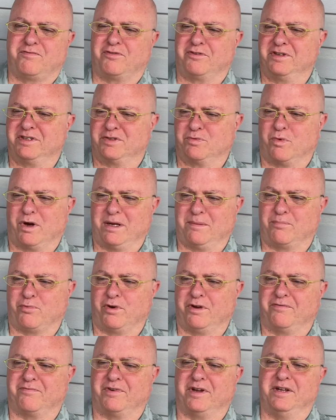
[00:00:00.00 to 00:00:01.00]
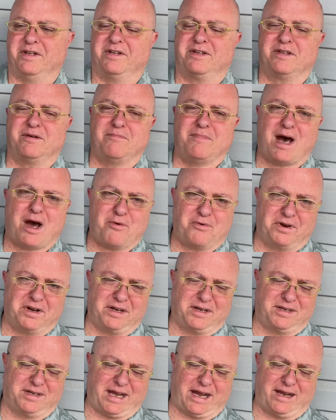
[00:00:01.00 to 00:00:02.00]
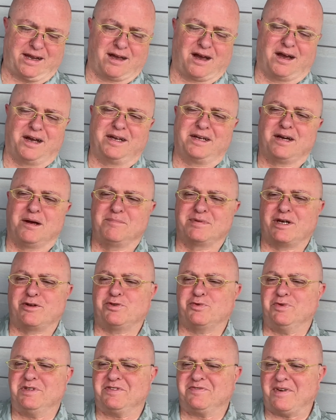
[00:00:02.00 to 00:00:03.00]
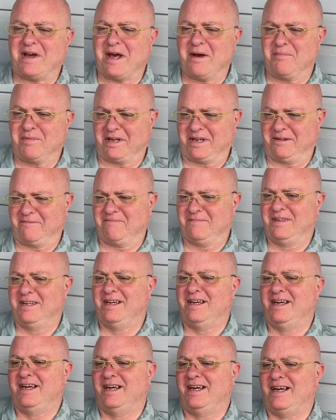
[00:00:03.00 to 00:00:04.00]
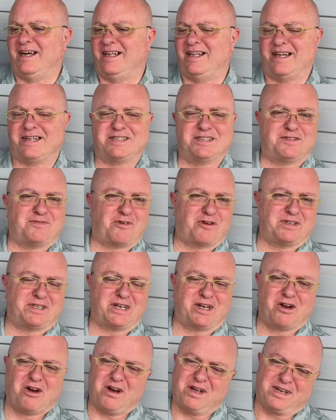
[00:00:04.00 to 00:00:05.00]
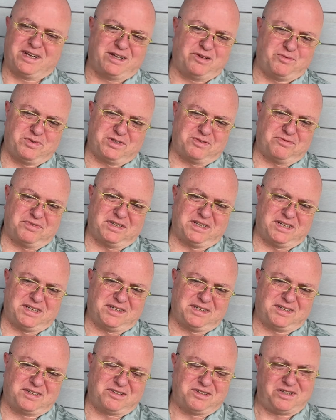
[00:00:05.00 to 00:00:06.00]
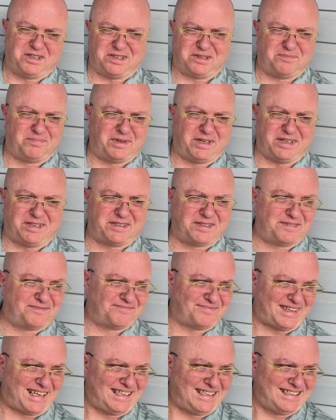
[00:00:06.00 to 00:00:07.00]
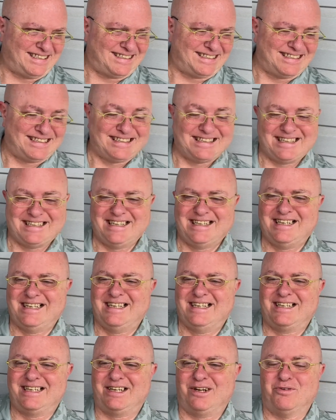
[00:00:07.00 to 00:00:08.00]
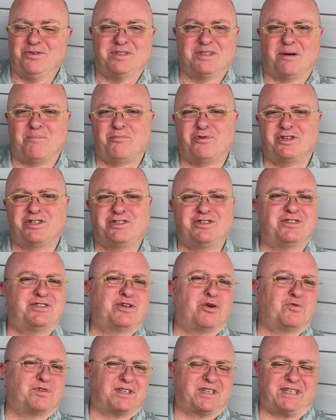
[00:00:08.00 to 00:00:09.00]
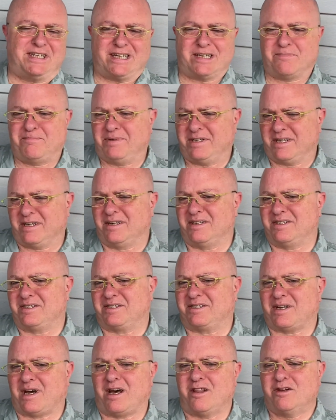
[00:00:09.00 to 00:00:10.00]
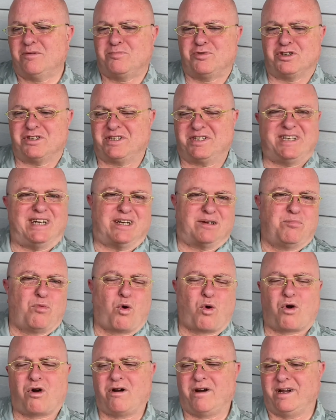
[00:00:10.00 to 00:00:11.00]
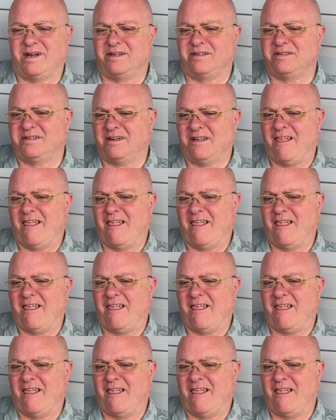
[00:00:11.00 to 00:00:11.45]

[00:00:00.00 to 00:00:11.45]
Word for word: for his white boyfriend, the Maori gay guy comes out to his family. And that's as far as I got, and it was really good, but you know, some books just don't stick because other books stick more, and